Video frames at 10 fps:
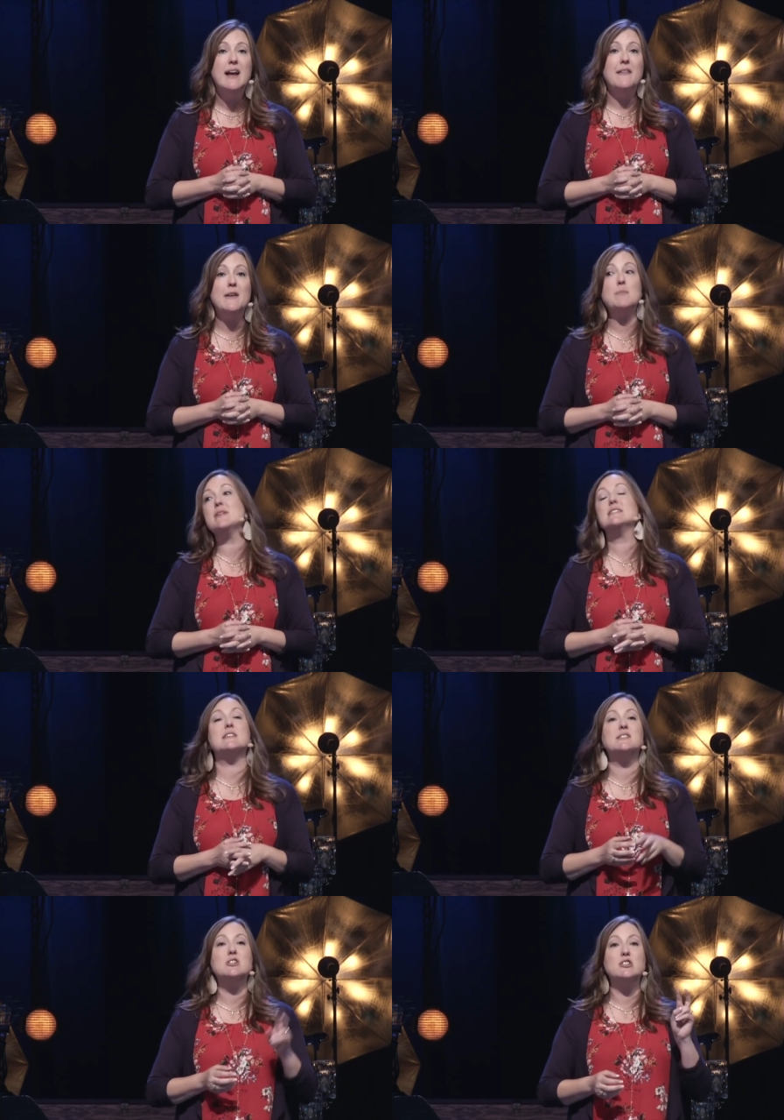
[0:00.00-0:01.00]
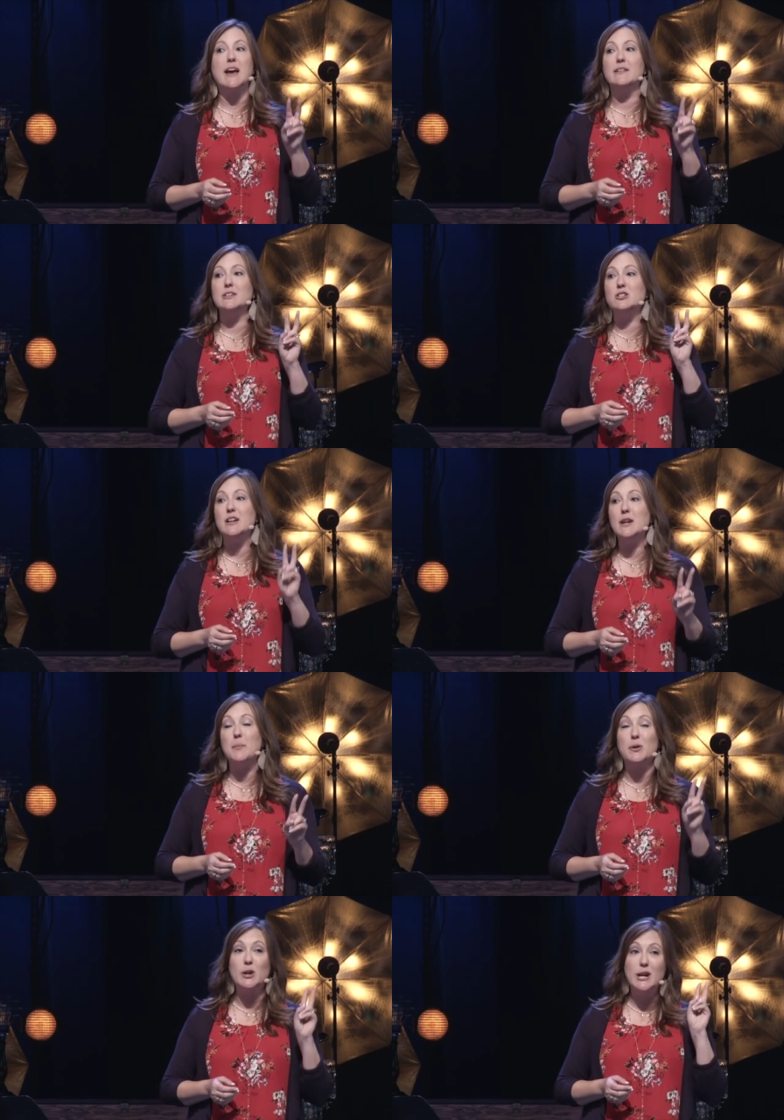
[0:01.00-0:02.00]
And that brings us to challenge
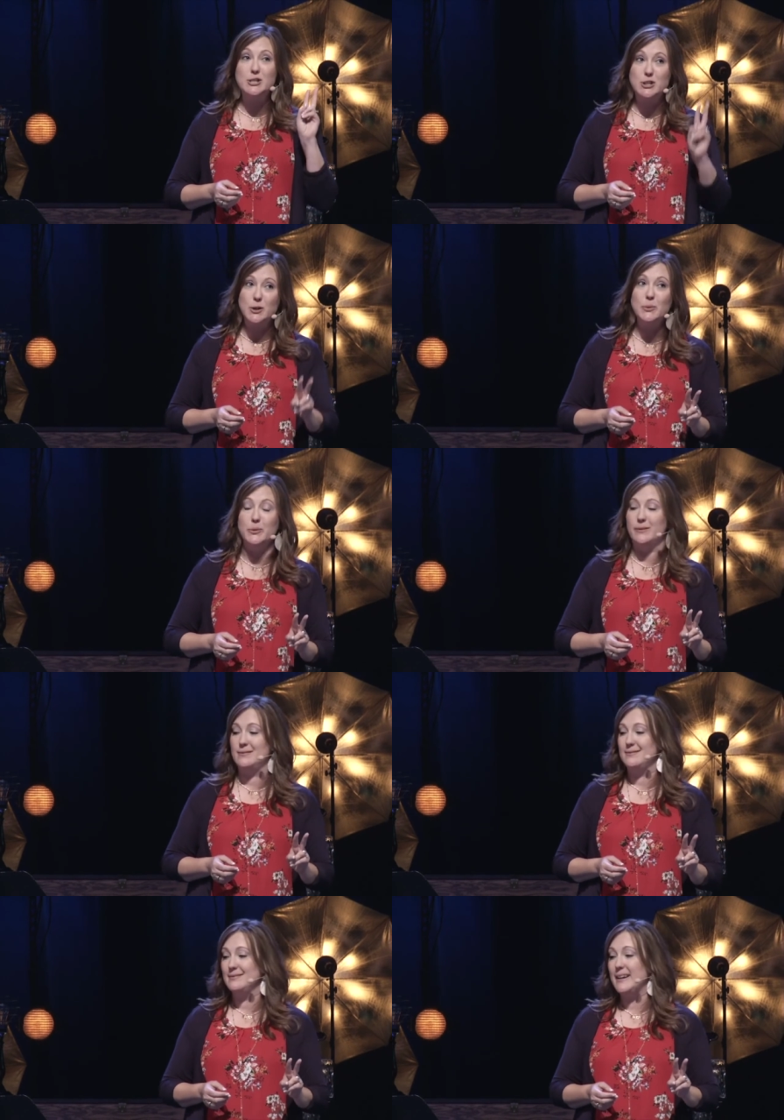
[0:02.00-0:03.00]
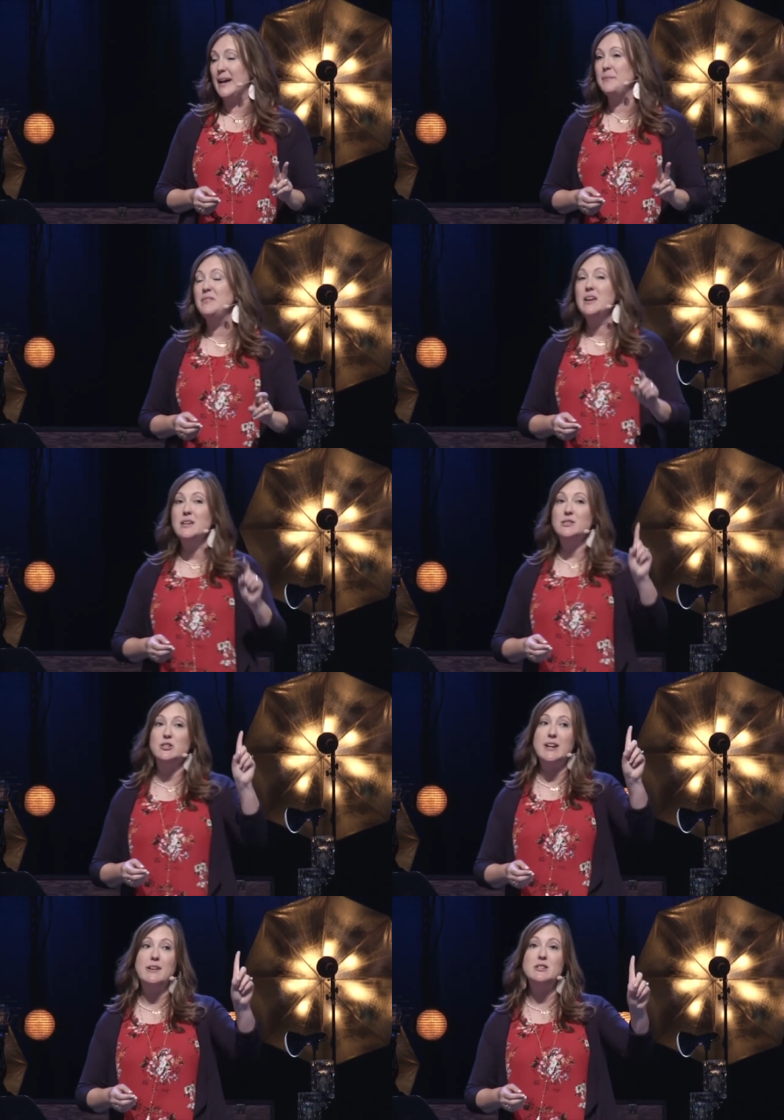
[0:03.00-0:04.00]
number two. Okay? So,
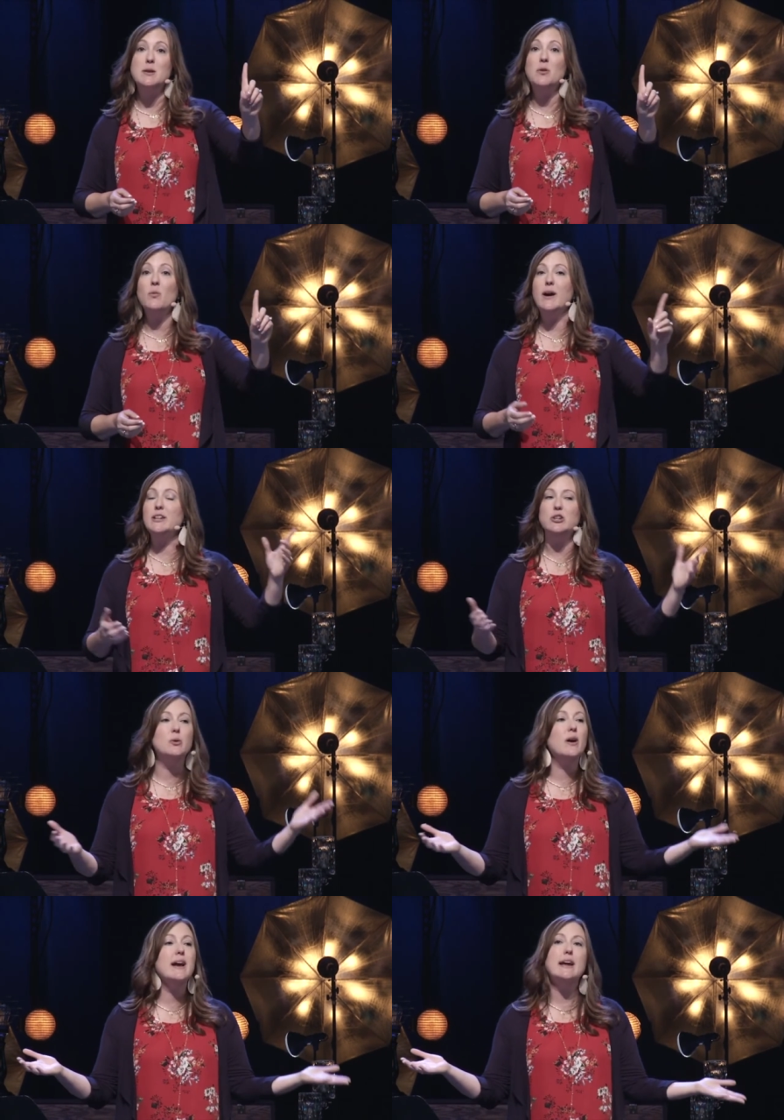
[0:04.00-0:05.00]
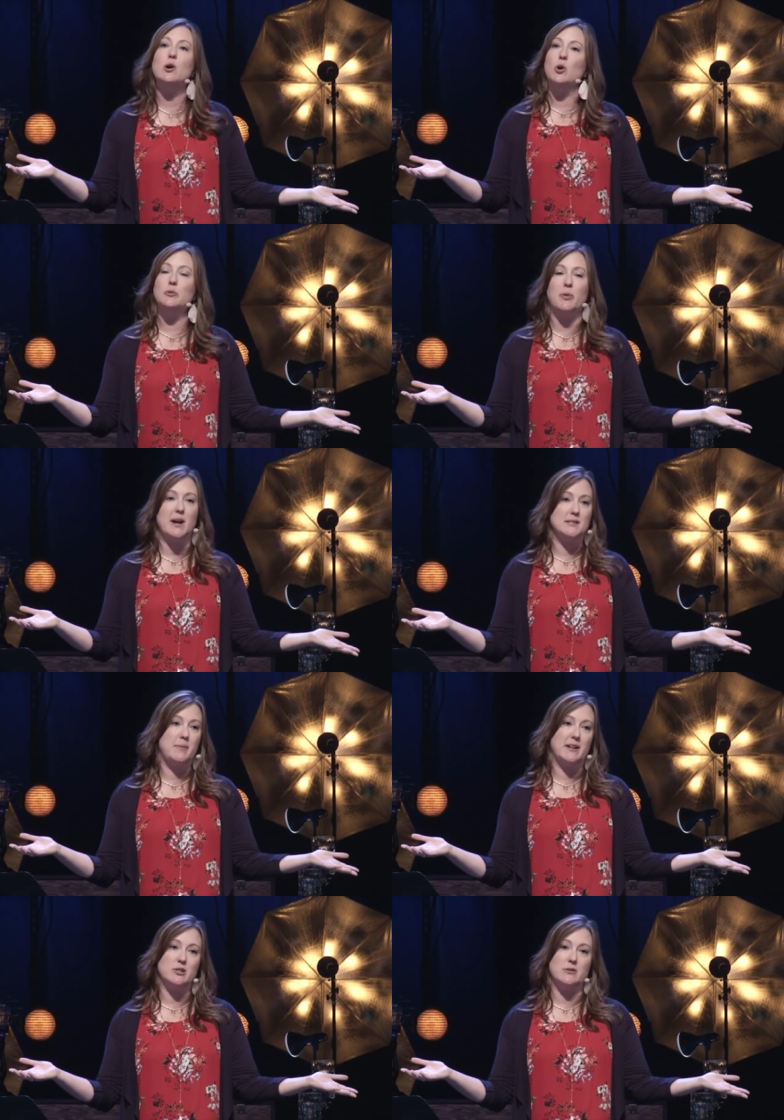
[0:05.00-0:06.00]
challenge number one you are a gold
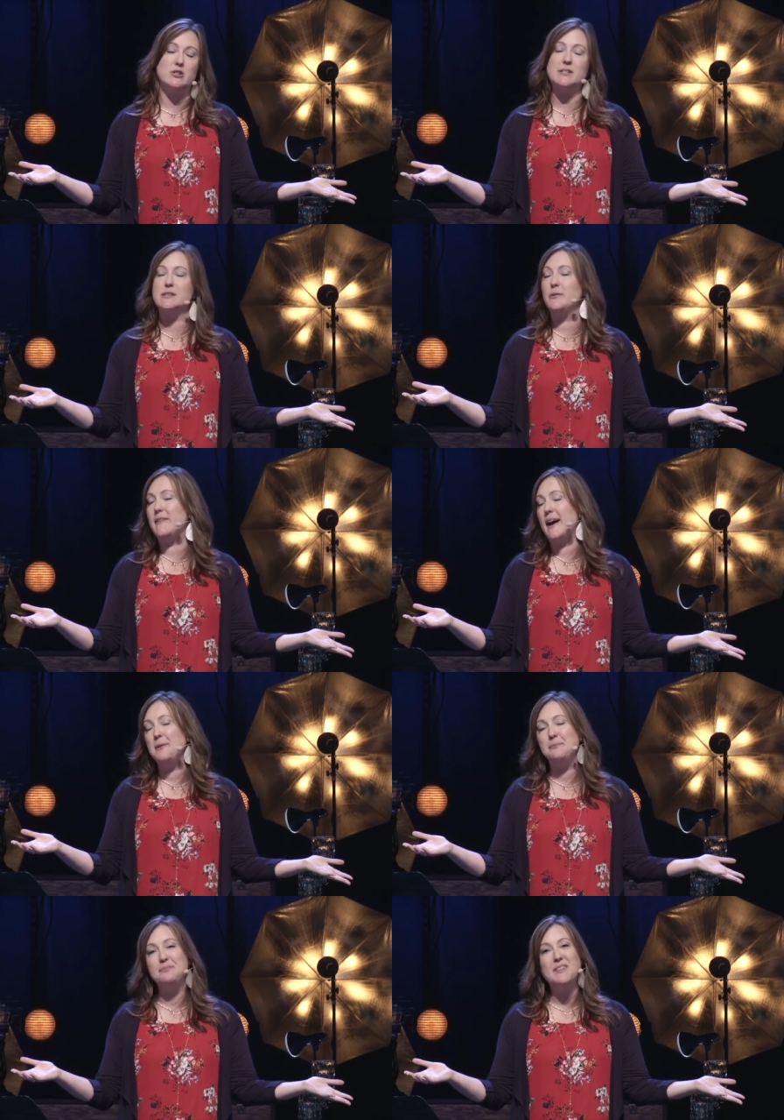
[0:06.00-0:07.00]
prospector. Just know that.